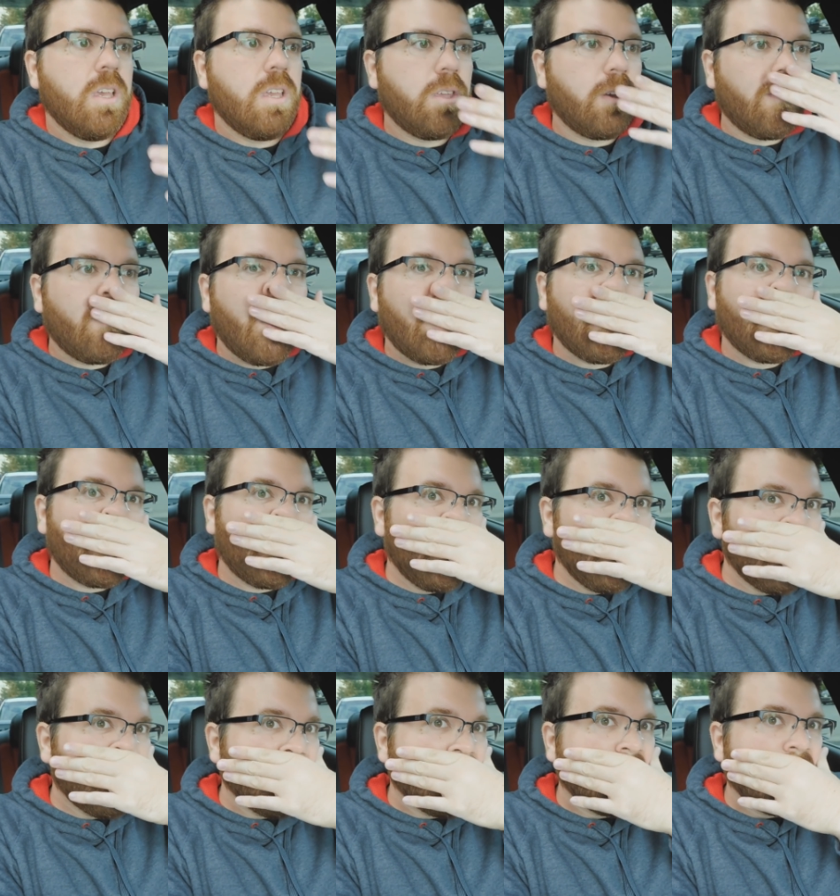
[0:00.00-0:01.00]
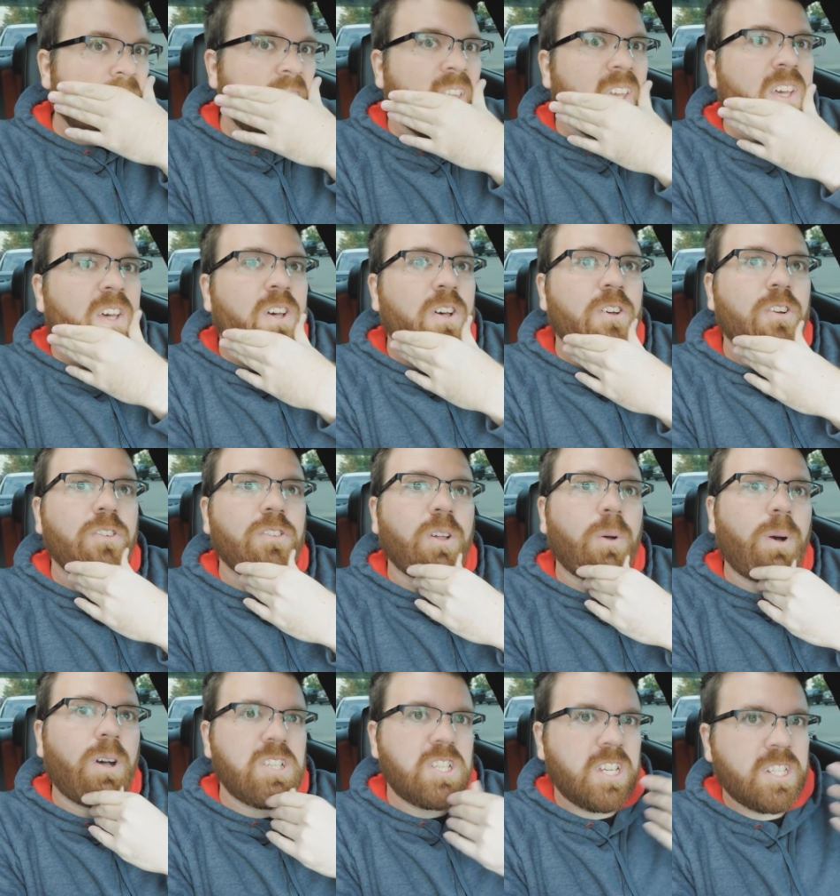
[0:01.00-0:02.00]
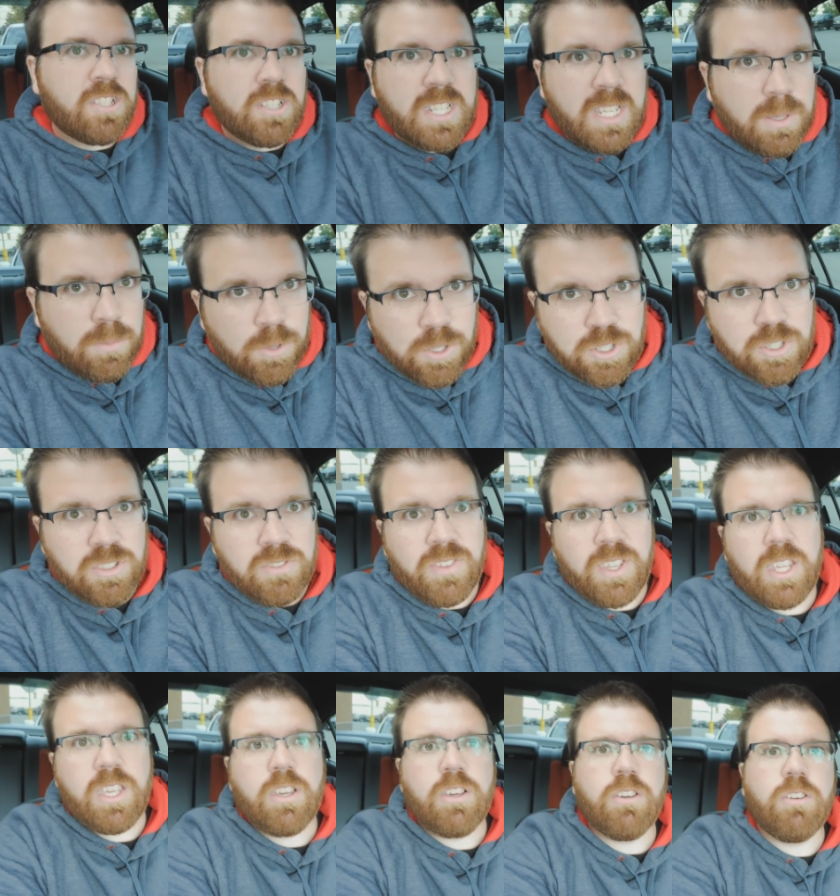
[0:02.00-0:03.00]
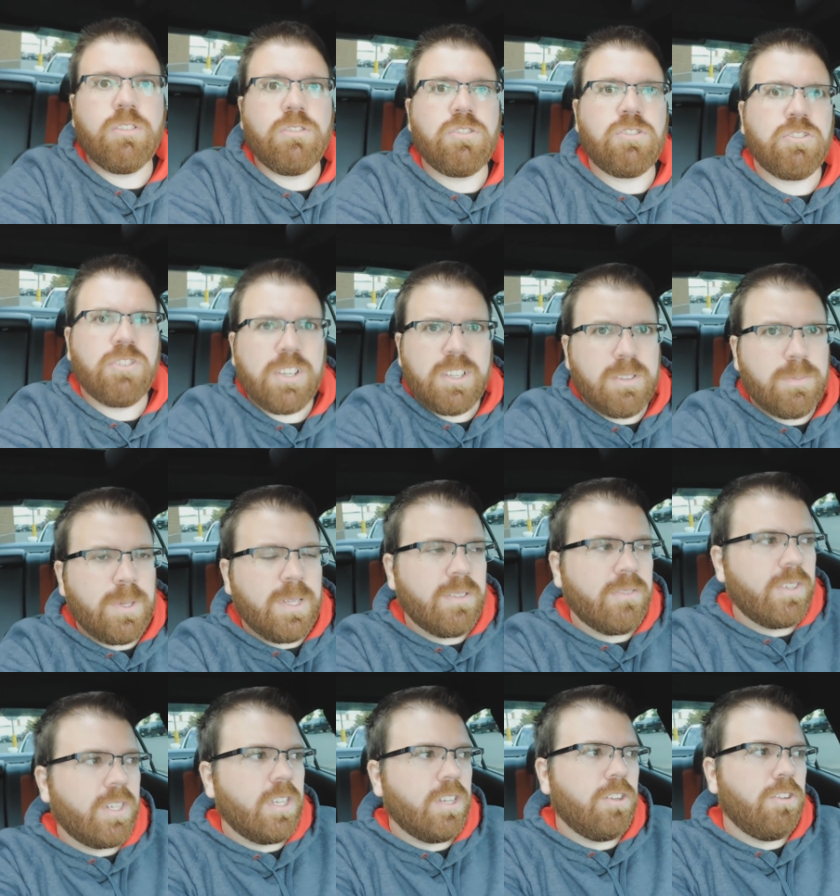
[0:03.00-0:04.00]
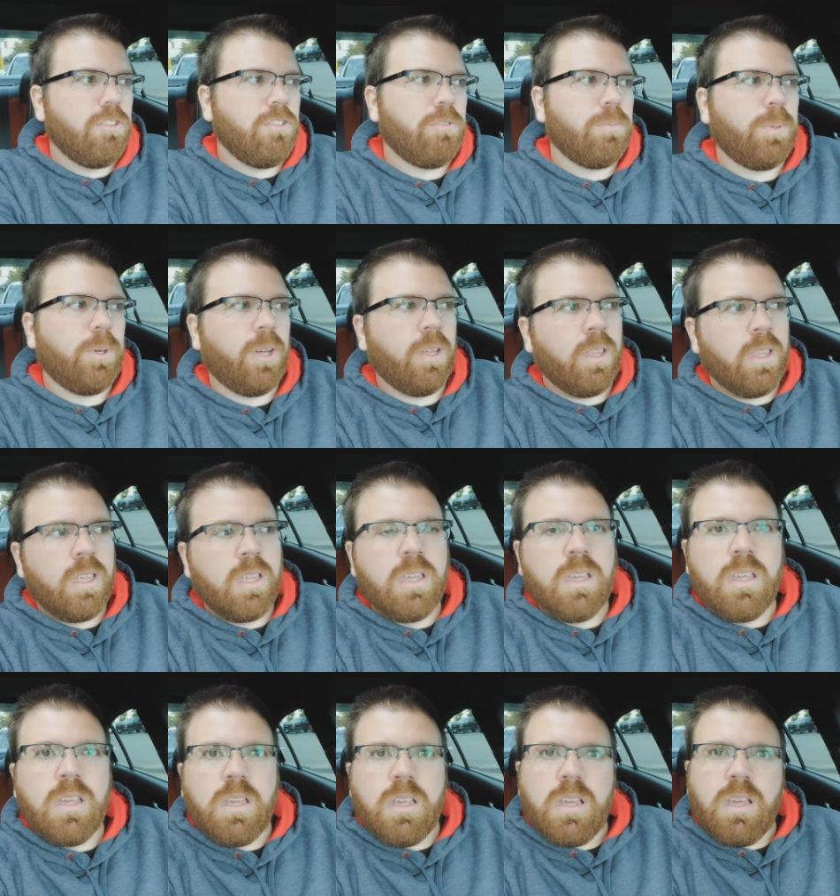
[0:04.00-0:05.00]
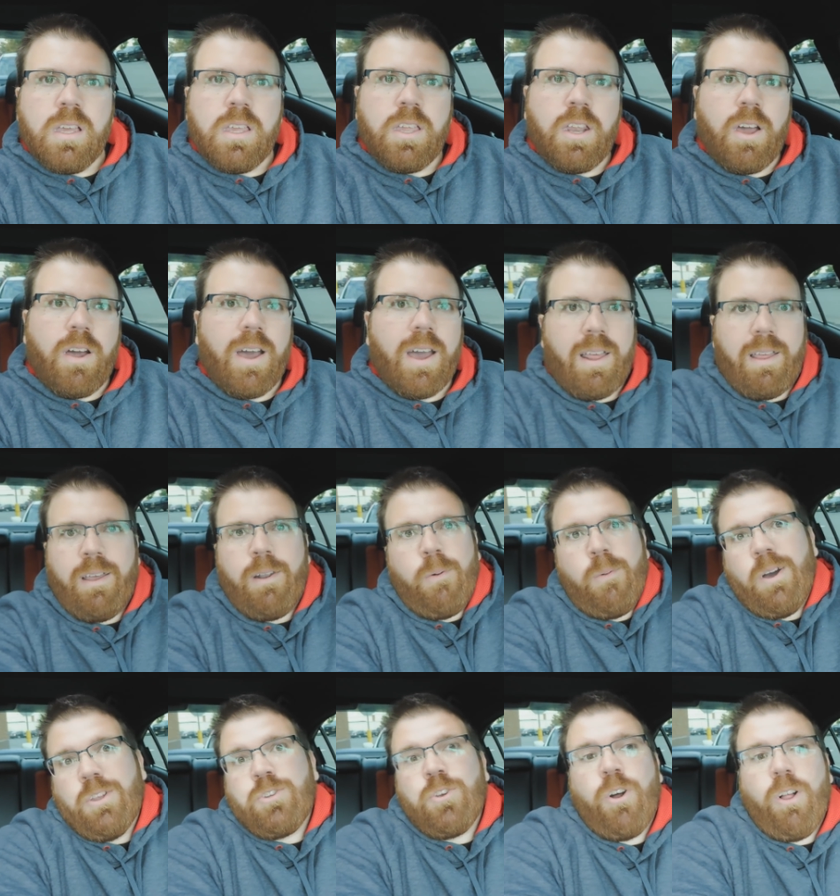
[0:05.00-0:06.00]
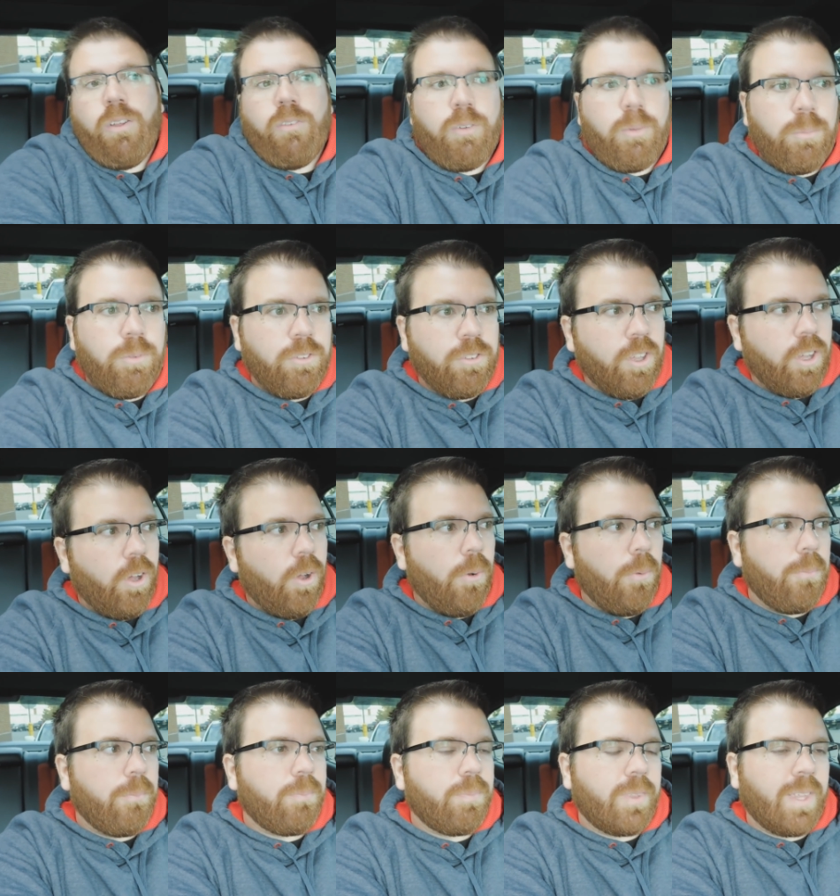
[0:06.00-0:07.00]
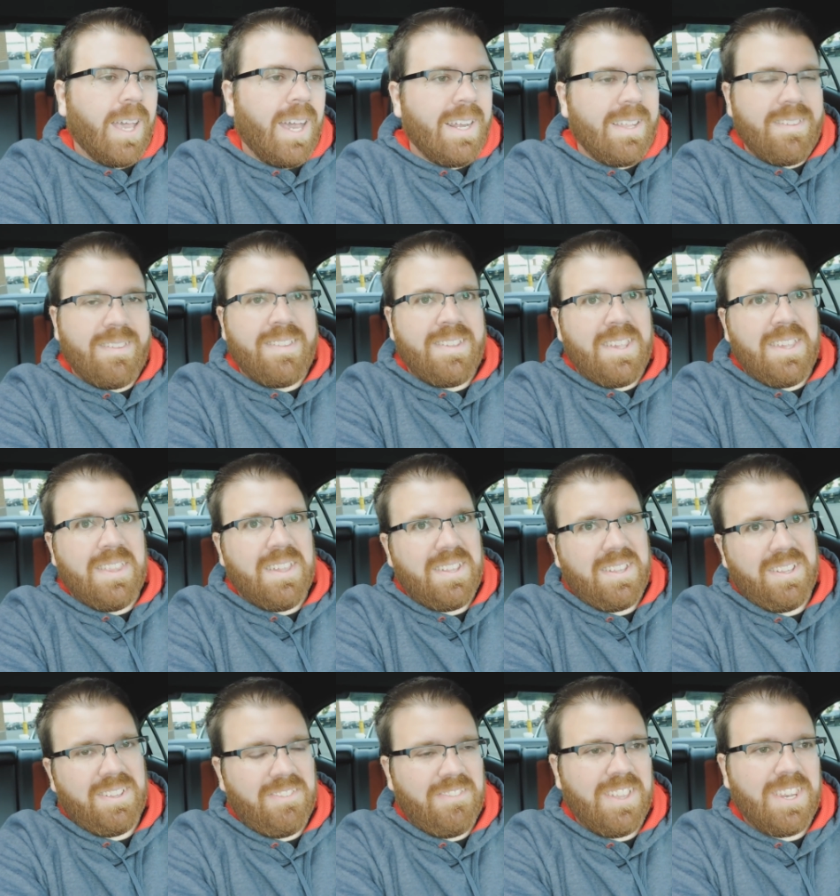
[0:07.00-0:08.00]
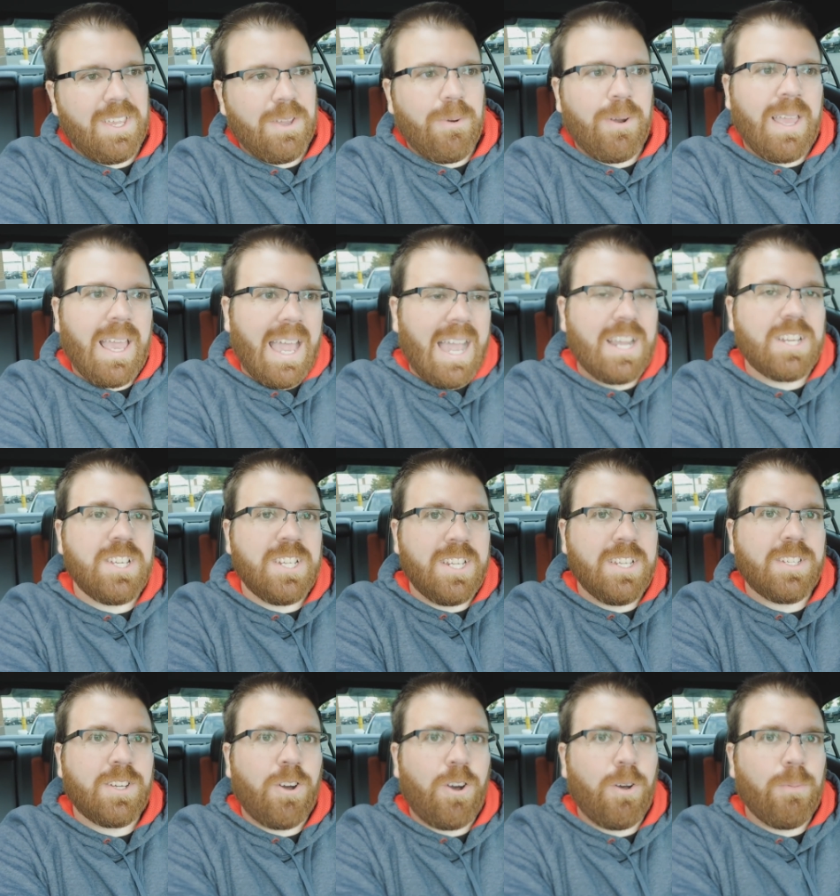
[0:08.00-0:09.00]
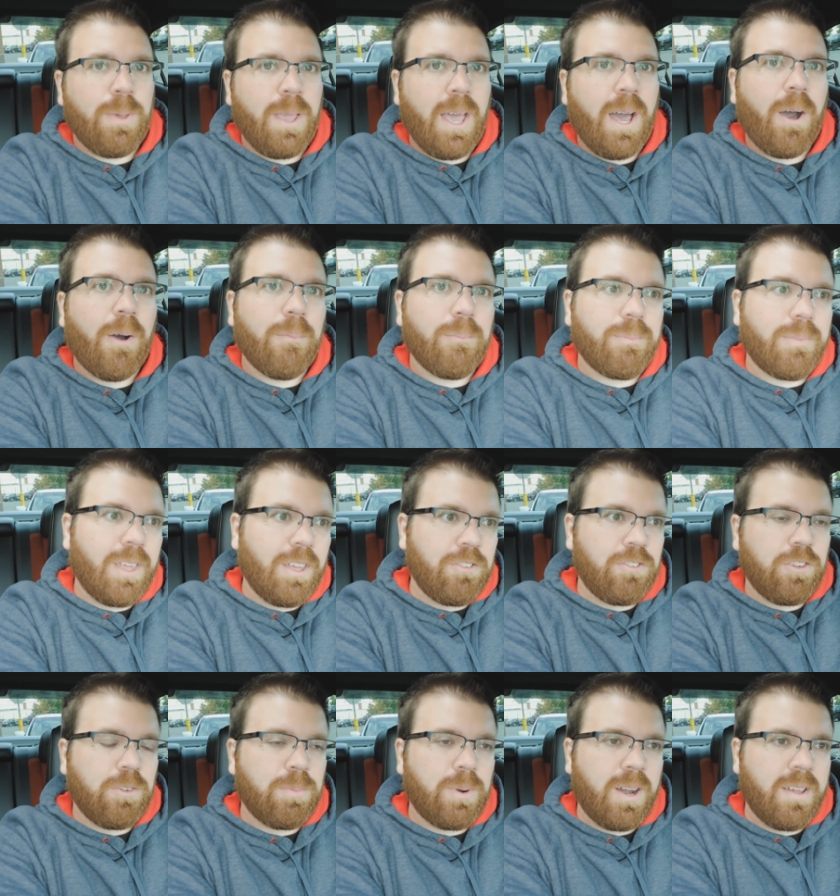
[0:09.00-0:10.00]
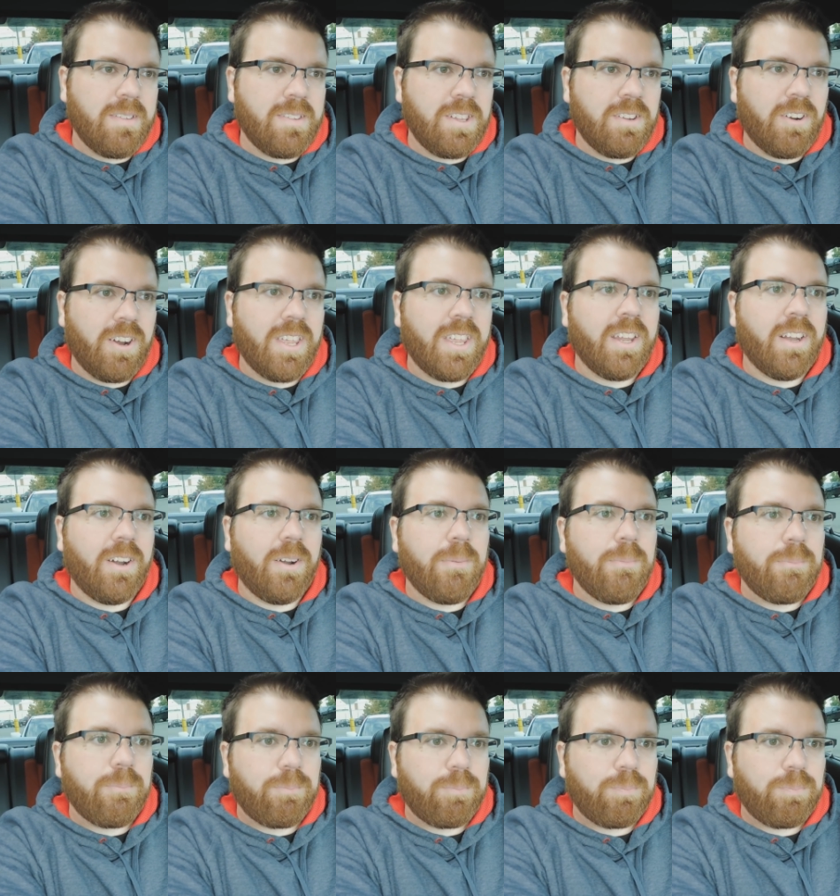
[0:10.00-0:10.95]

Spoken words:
Family Cruising's videos. I watch SRT Mush's videos, Street Speed's videos, but, I don't watch all of them. So I didn't see this video where he actually did call me out, as you can probably see right here.